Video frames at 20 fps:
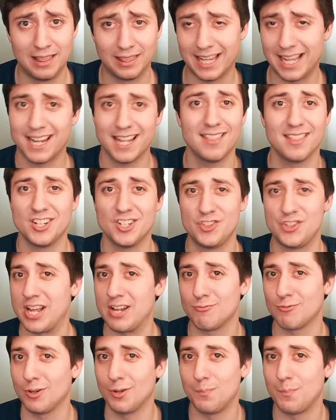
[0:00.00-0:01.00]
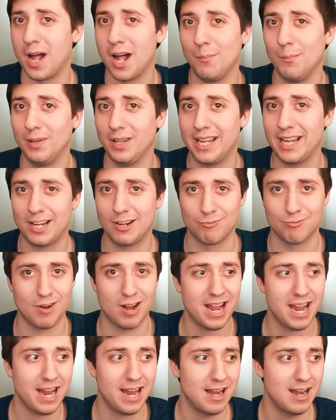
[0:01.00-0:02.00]
letting the general public
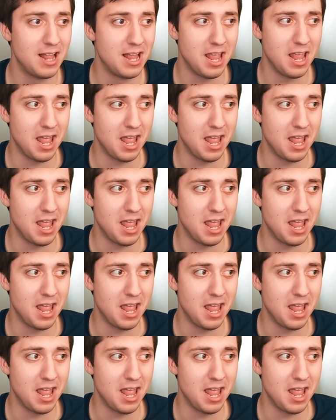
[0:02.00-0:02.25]
write